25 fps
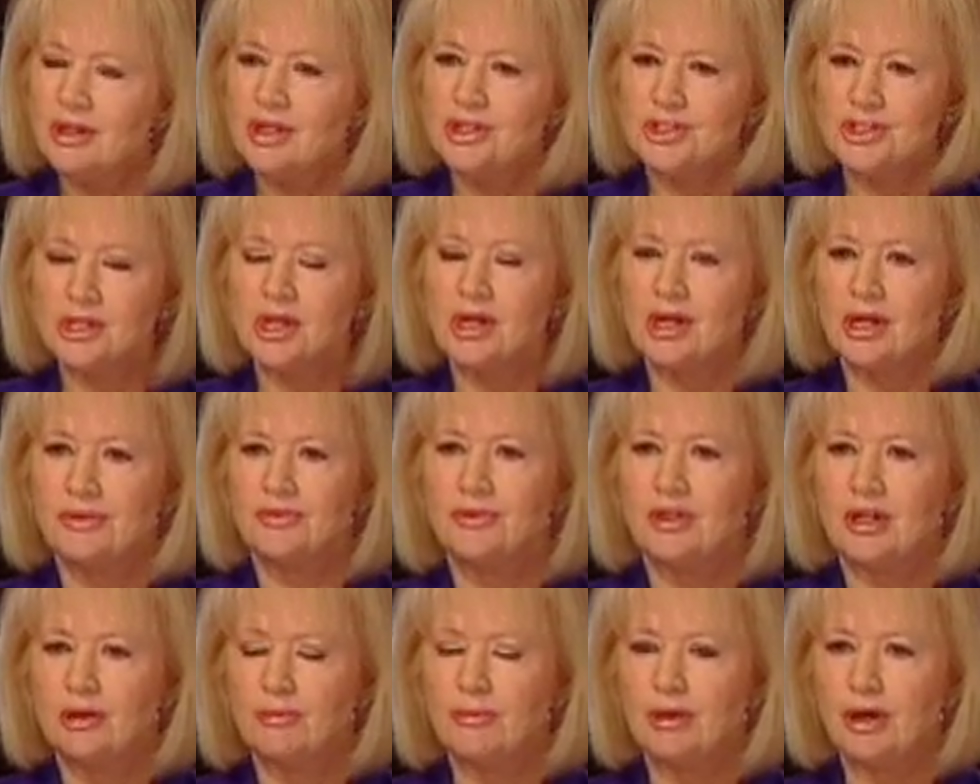Let's
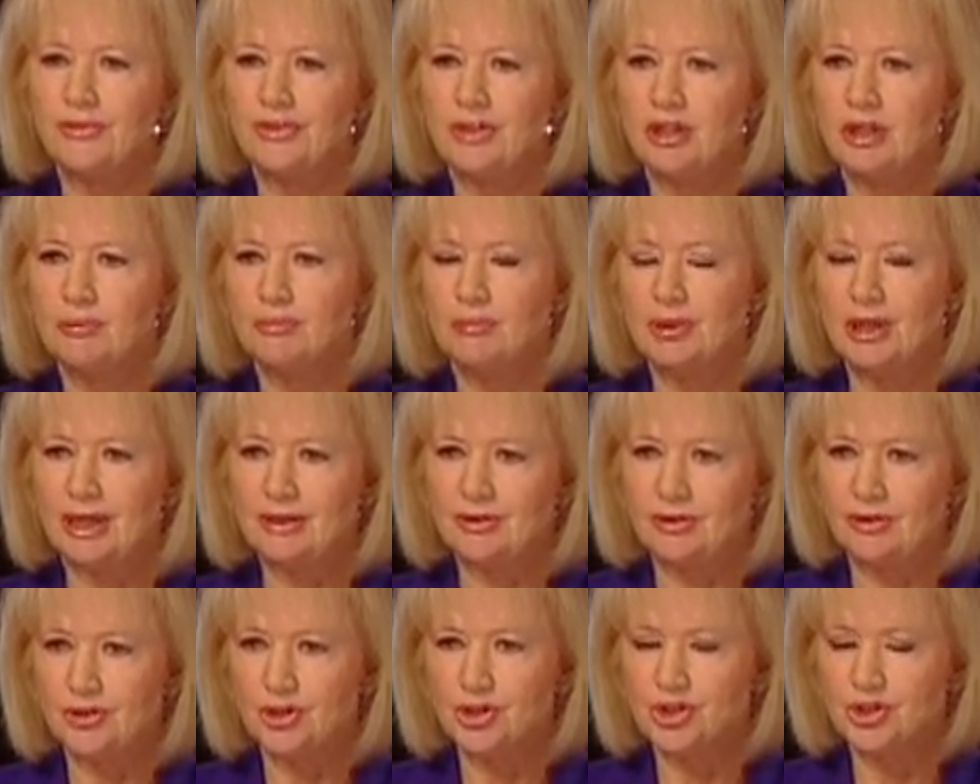talk then about the
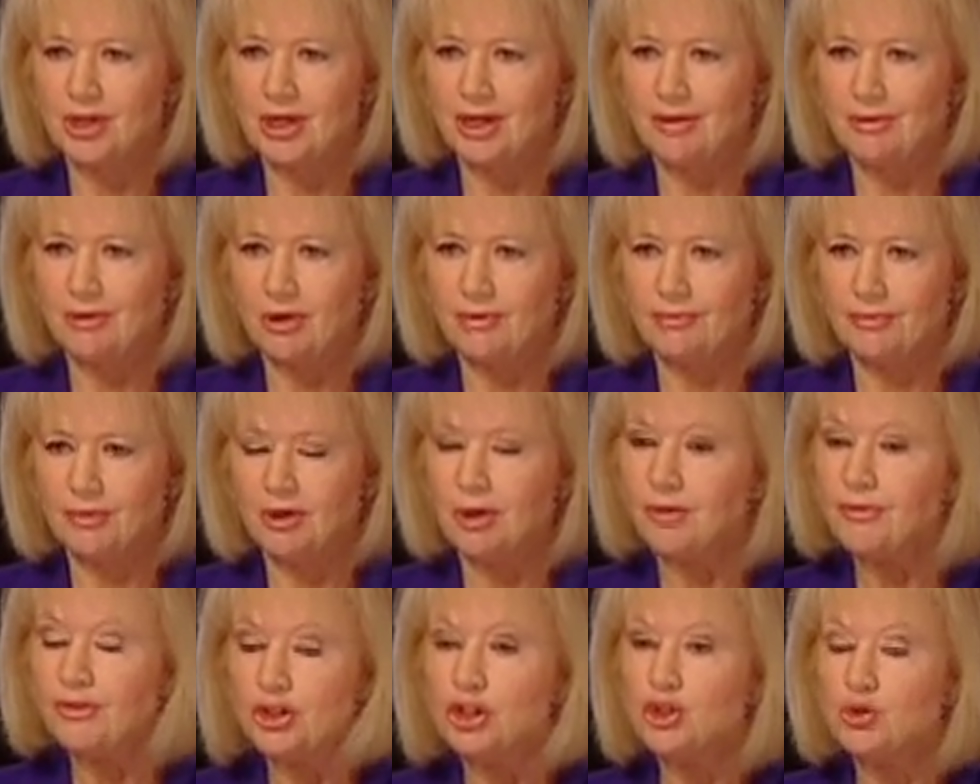impact that this could have
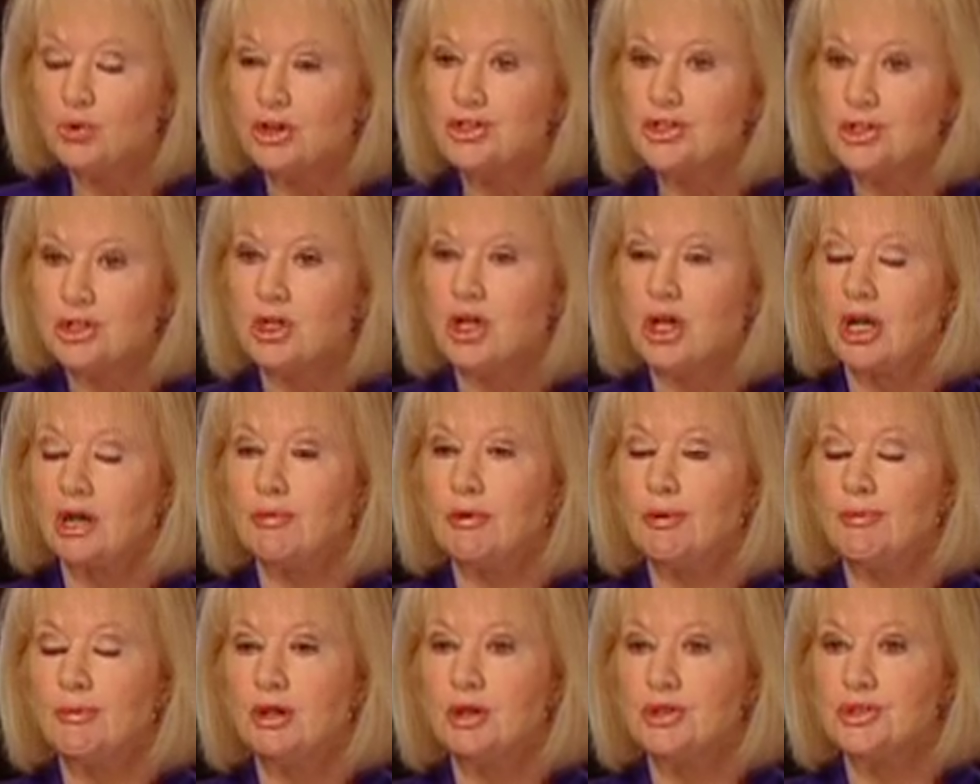on the U.S.
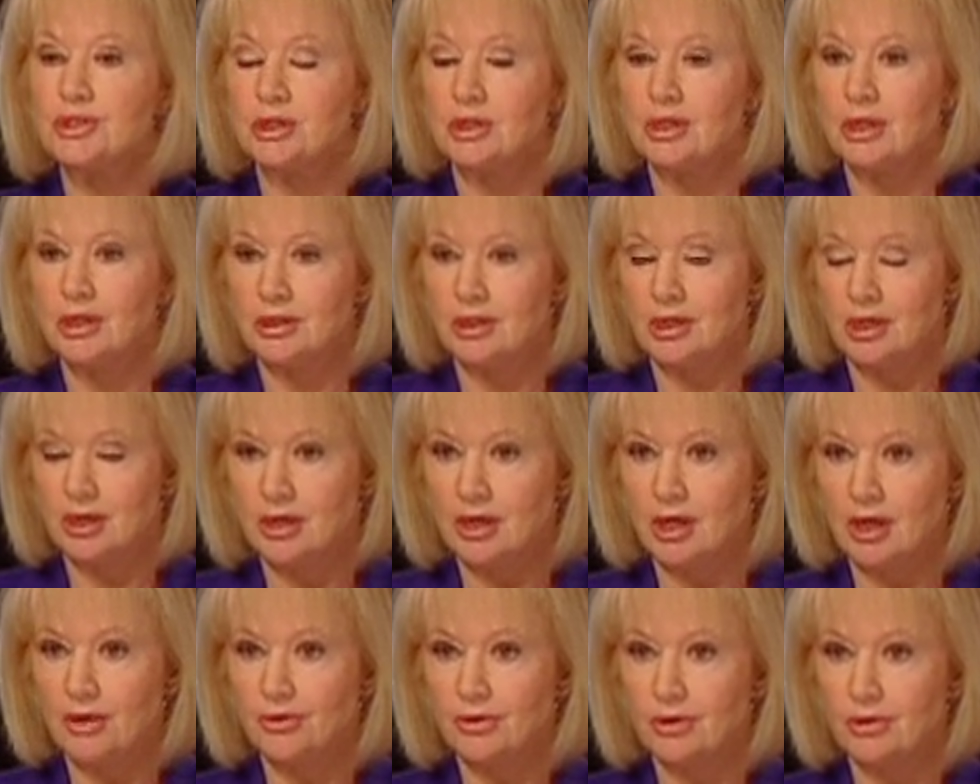economy, because an-
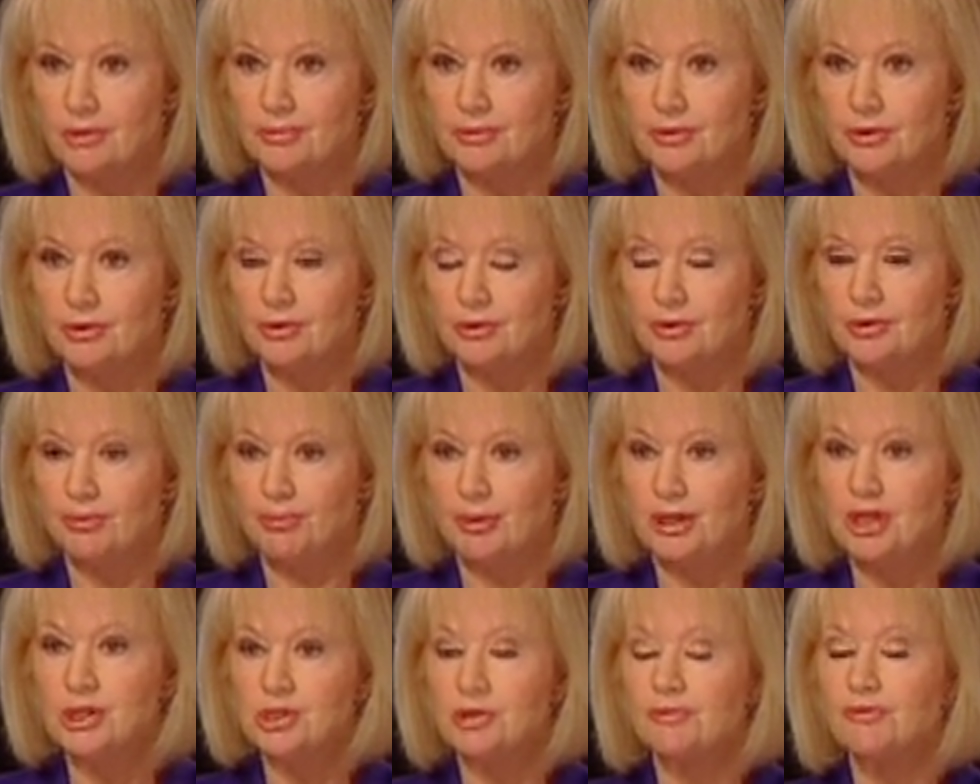another
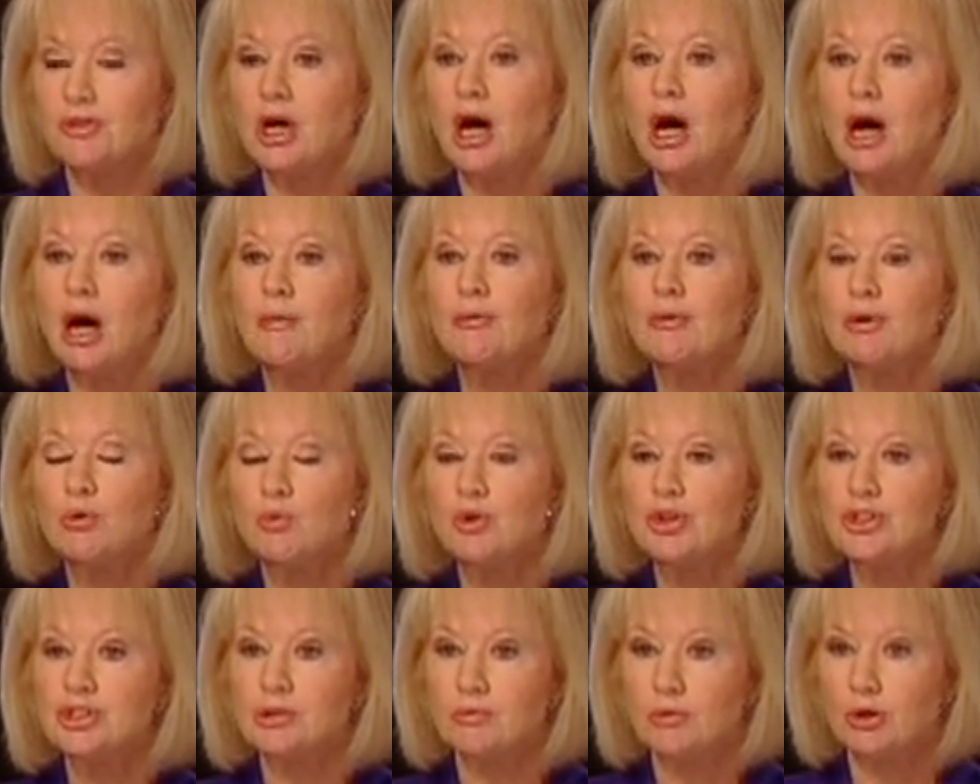piece of common
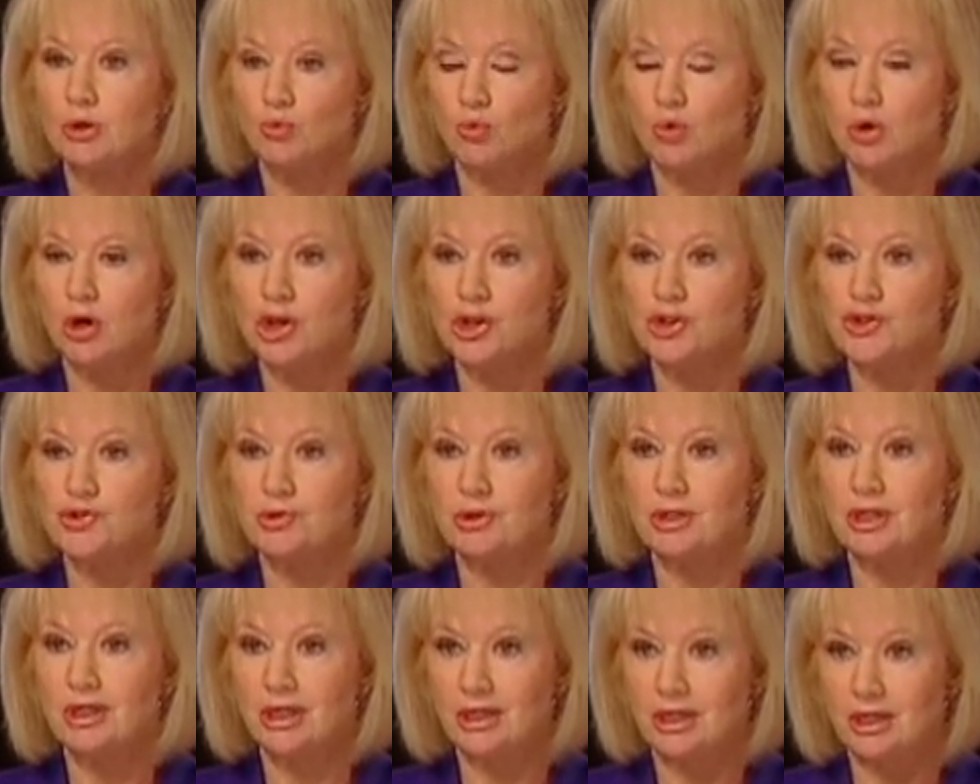wisdom on Wall
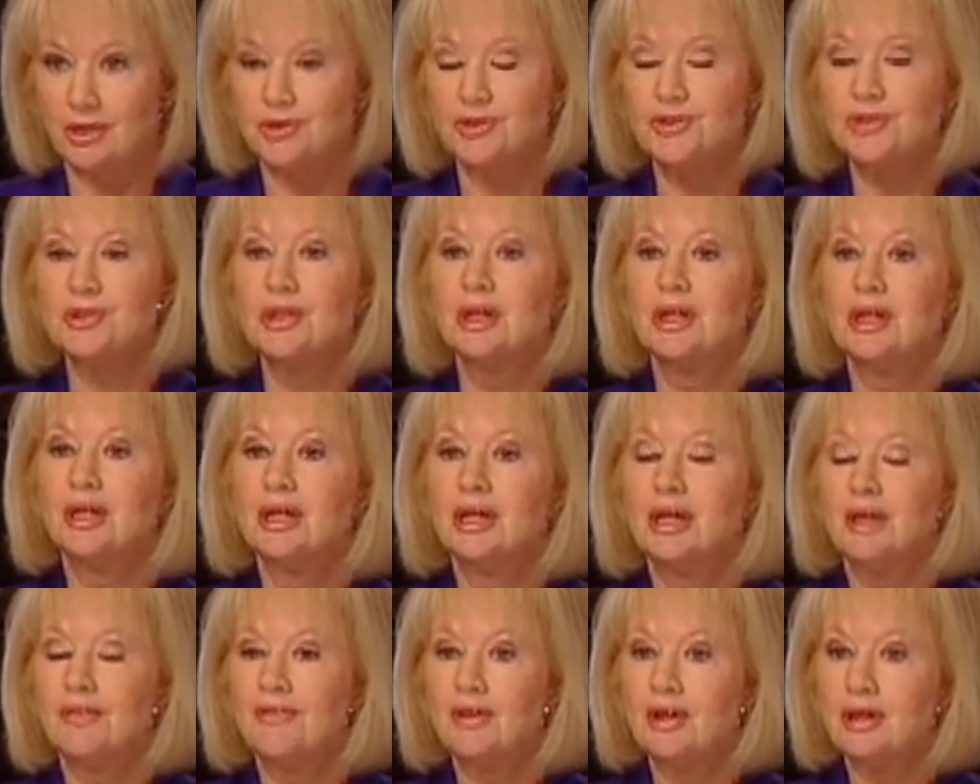Street is
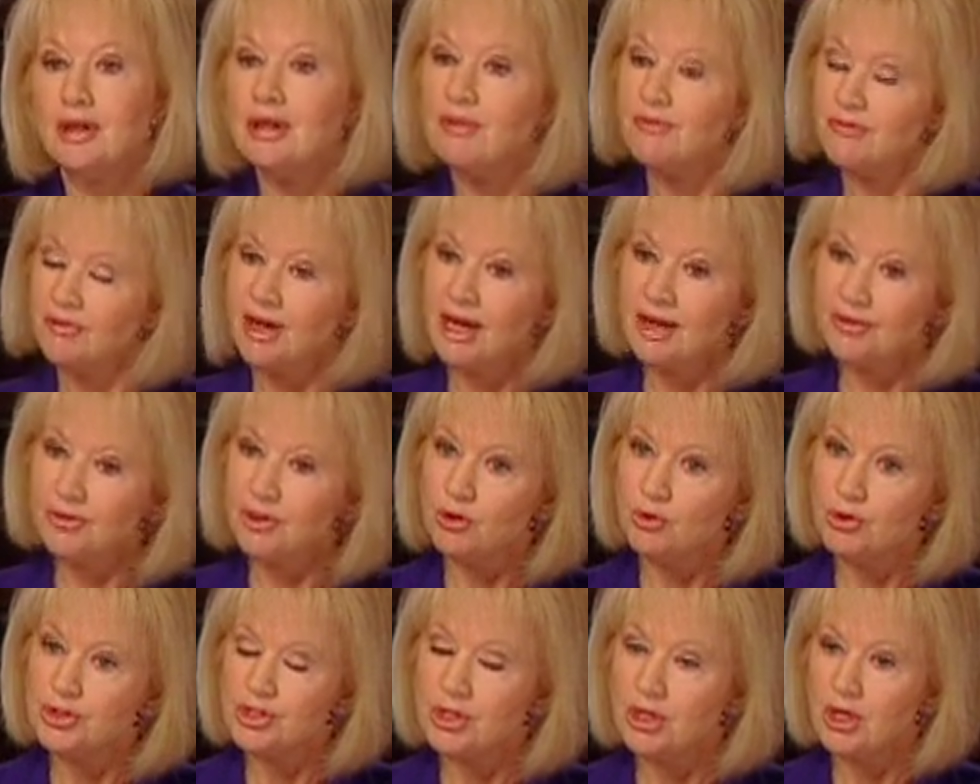that, in fact,
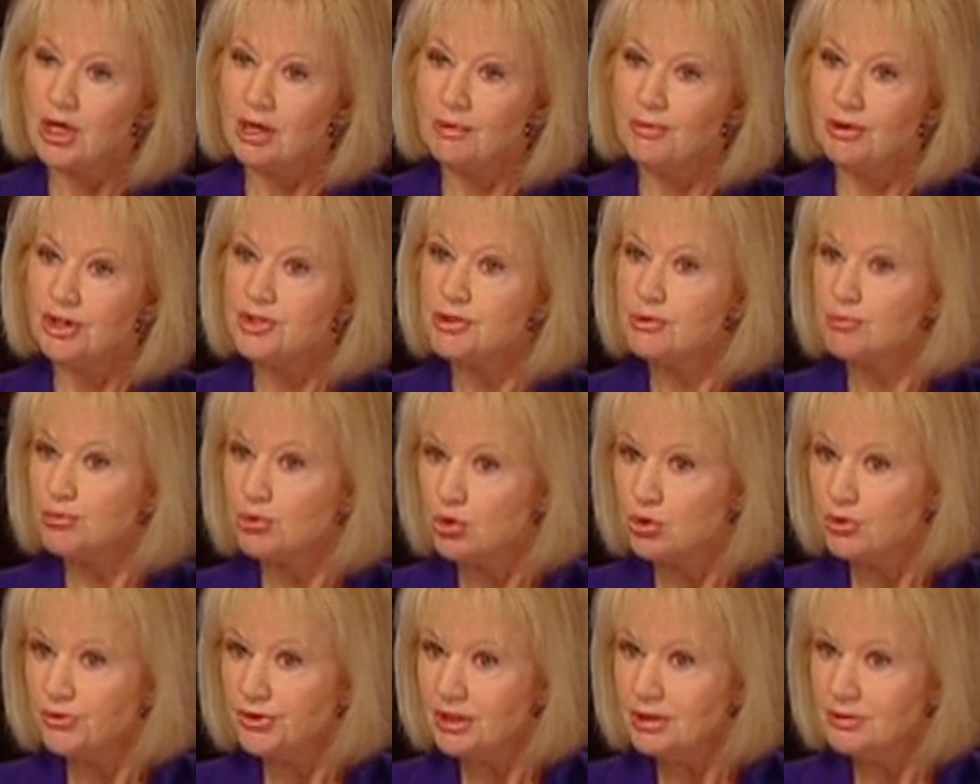the U.S. economy is
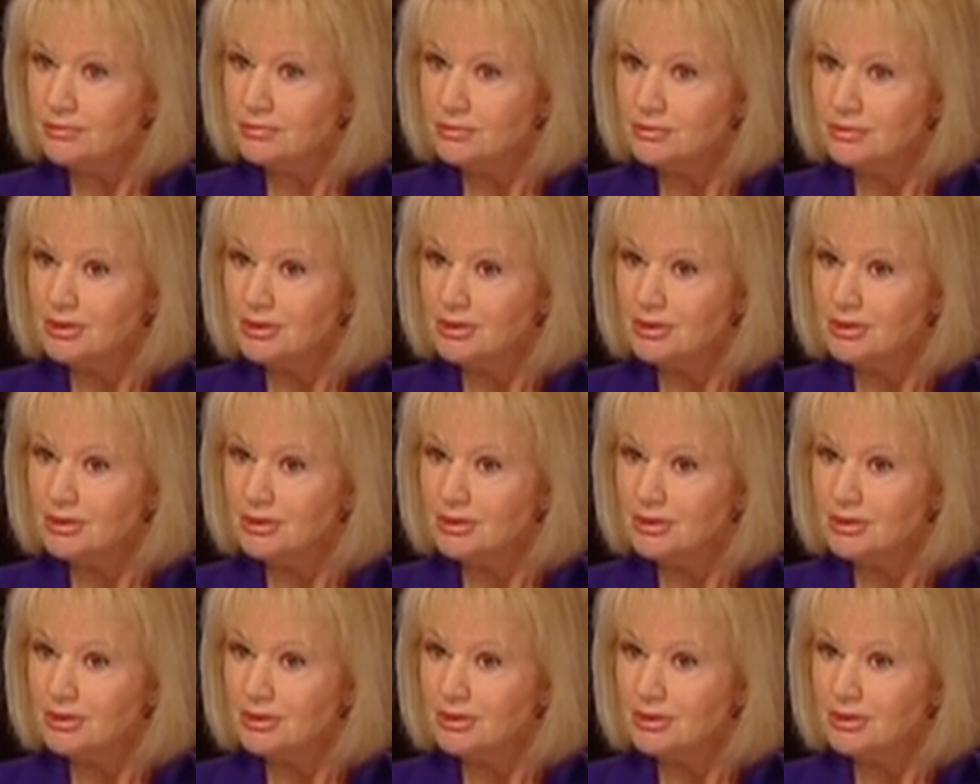improving.